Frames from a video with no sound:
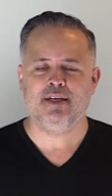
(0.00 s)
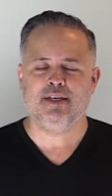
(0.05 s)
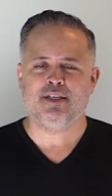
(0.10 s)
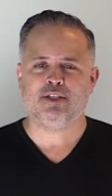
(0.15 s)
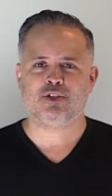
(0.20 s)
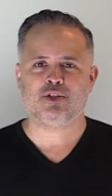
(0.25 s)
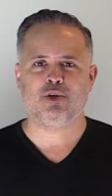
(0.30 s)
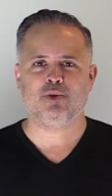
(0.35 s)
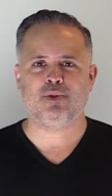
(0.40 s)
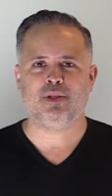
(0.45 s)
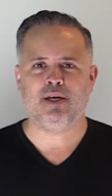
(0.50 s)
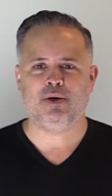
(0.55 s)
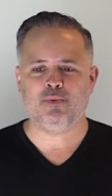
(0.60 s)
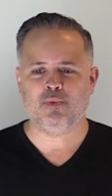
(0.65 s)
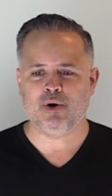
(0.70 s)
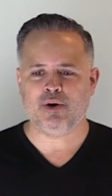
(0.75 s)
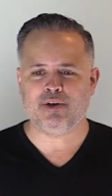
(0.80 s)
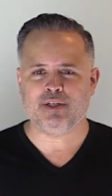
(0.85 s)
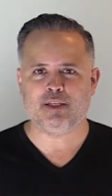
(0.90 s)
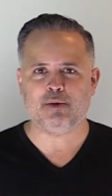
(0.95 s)
So that
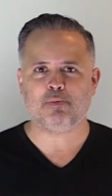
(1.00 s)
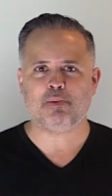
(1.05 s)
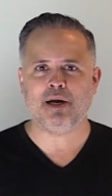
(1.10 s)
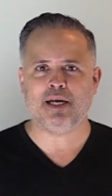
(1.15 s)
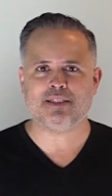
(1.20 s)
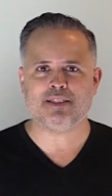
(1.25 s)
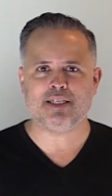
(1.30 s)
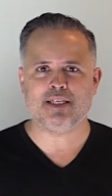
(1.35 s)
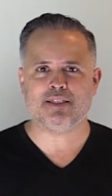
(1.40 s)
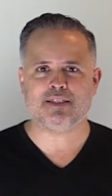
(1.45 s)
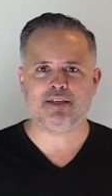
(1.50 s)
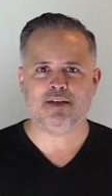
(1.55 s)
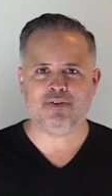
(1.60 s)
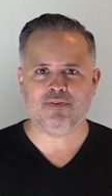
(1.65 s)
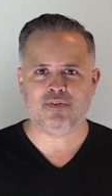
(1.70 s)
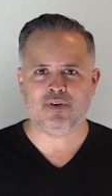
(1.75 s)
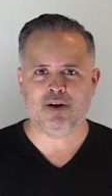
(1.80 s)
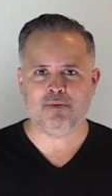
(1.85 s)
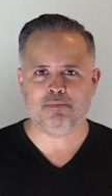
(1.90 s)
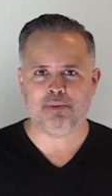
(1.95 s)
we're in the process
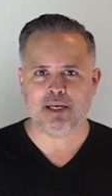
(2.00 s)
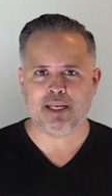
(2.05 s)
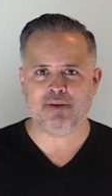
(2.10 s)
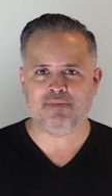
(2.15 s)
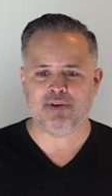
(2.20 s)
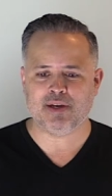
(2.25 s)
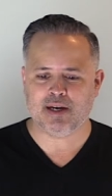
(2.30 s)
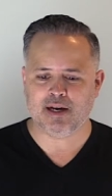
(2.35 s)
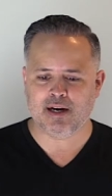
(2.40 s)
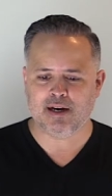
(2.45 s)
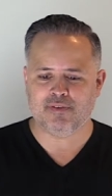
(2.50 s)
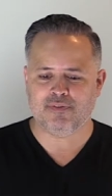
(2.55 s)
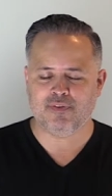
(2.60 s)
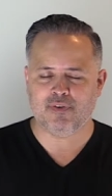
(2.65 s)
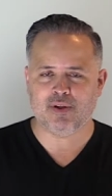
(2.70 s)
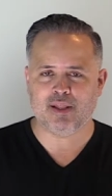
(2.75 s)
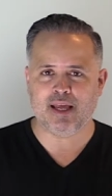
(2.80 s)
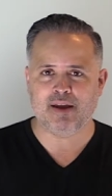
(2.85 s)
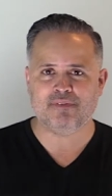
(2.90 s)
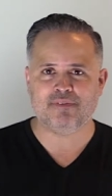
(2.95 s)
of believing God
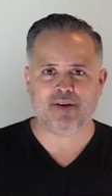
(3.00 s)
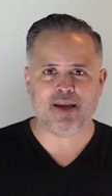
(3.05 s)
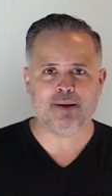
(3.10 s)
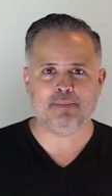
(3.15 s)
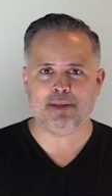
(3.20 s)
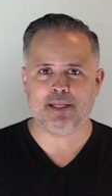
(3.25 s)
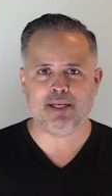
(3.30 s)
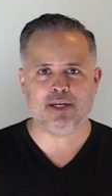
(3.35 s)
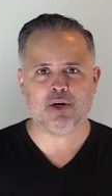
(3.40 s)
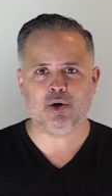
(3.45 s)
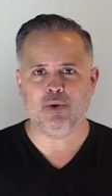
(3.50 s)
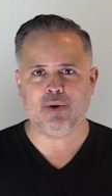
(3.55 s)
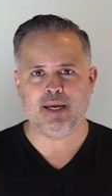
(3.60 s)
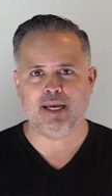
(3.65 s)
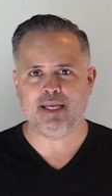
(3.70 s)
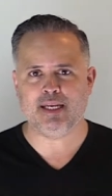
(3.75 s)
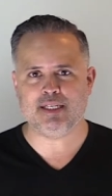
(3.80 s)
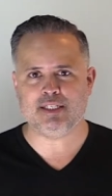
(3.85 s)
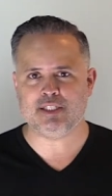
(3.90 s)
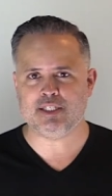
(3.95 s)
for that family to go
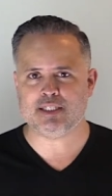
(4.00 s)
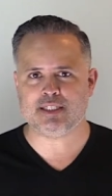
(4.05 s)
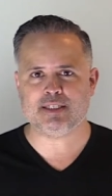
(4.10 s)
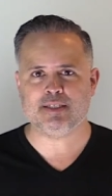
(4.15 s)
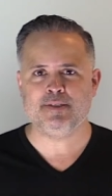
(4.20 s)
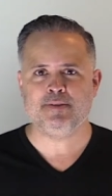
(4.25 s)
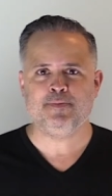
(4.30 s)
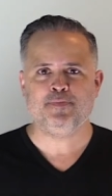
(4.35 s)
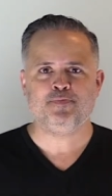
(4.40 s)
ahead and just